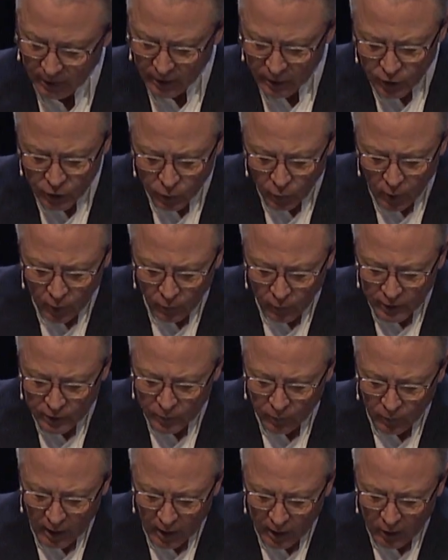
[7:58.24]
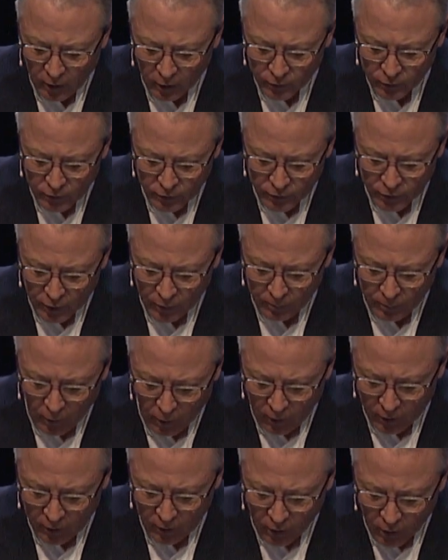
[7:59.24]
This is one reason why culture is so
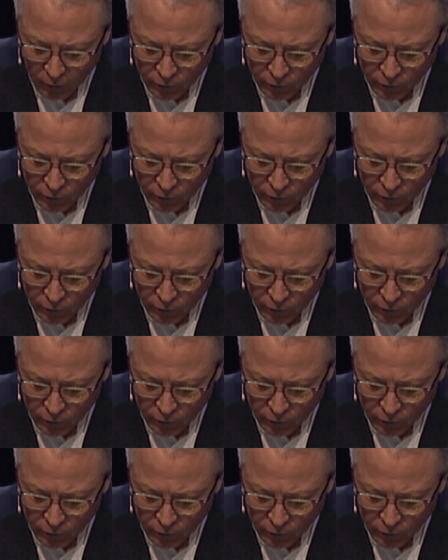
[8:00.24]
important.